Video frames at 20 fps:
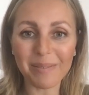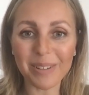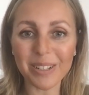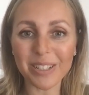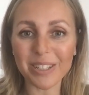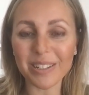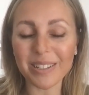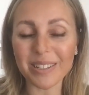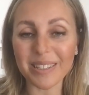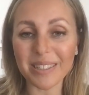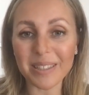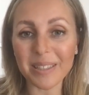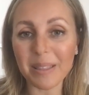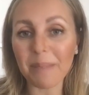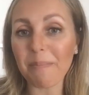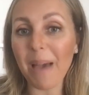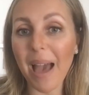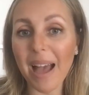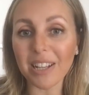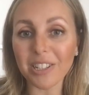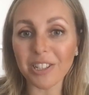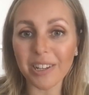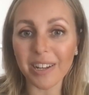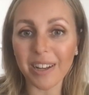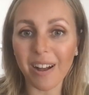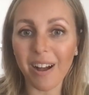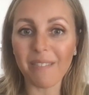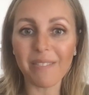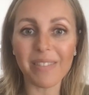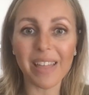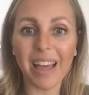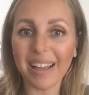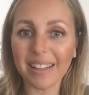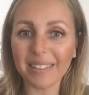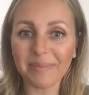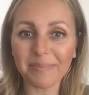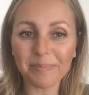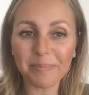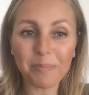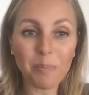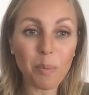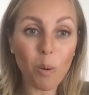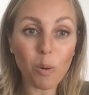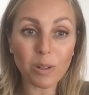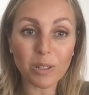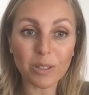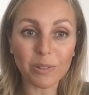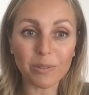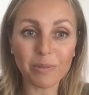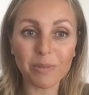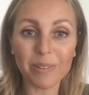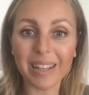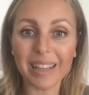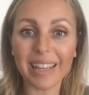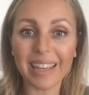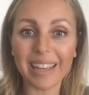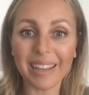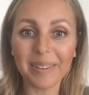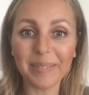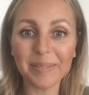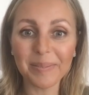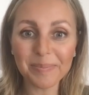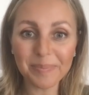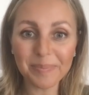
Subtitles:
which is the magic of that portal, really.